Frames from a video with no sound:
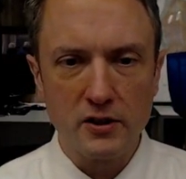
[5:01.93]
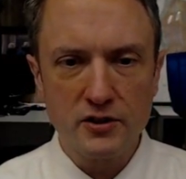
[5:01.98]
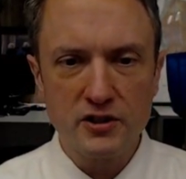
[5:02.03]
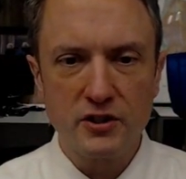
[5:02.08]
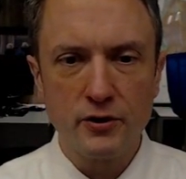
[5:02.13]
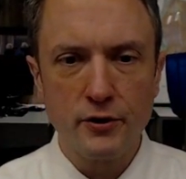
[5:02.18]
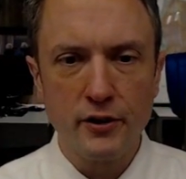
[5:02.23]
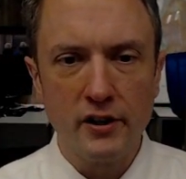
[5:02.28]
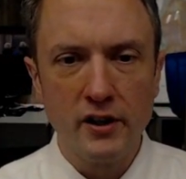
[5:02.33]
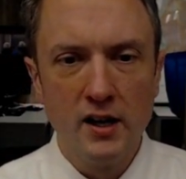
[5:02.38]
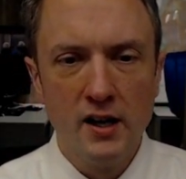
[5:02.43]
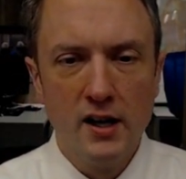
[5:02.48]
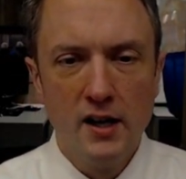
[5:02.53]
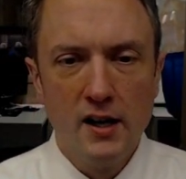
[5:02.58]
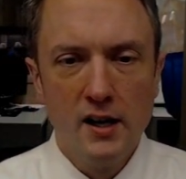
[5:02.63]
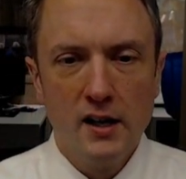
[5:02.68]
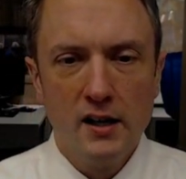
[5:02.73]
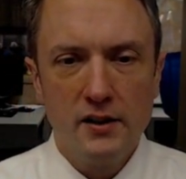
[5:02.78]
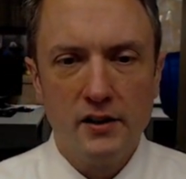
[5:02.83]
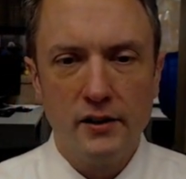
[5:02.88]
So
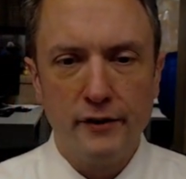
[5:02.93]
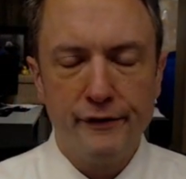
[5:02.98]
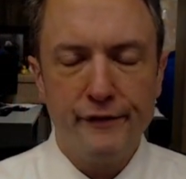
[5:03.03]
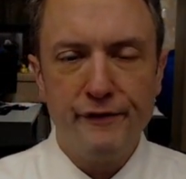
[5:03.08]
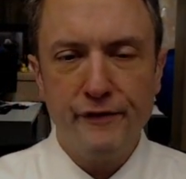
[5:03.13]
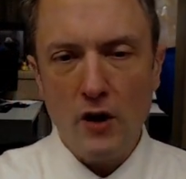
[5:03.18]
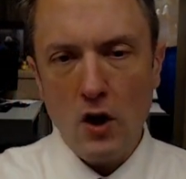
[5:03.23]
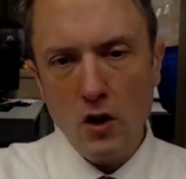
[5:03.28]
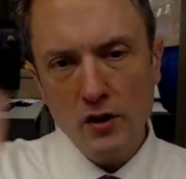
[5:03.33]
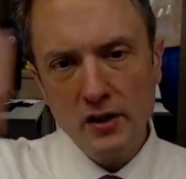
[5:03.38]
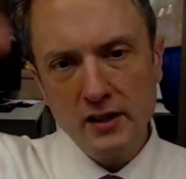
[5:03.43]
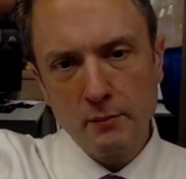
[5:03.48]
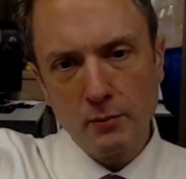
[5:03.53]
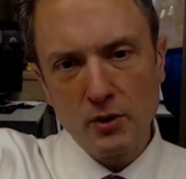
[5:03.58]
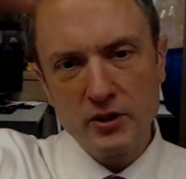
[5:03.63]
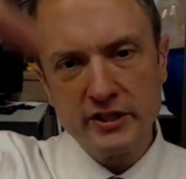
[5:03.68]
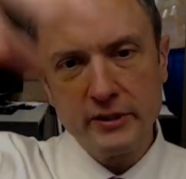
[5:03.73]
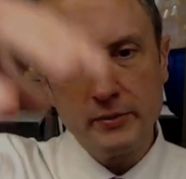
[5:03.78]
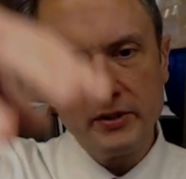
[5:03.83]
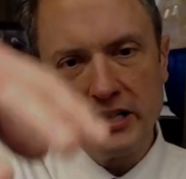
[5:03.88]
the falling
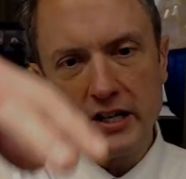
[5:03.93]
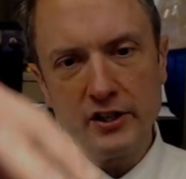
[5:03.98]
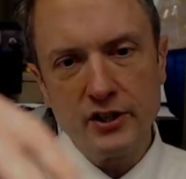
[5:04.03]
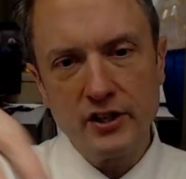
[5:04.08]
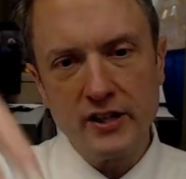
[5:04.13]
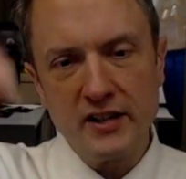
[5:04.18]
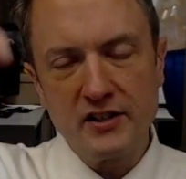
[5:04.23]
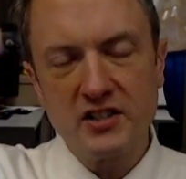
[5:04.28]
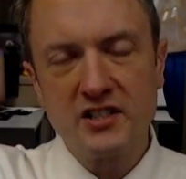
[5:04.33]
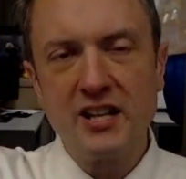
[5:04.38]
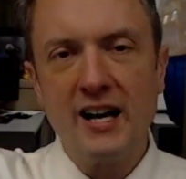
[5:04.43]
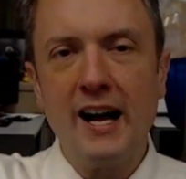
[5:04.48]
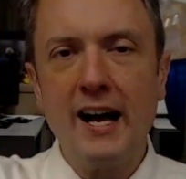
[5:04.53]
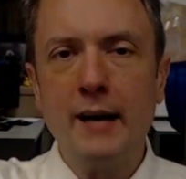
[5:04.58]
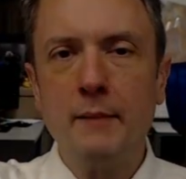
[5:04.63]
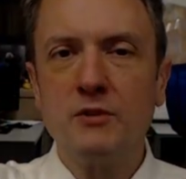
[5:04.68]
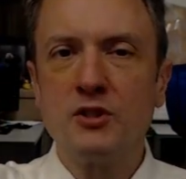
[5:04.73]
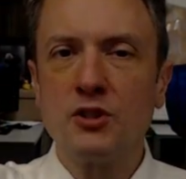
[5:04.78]
precipitation has time to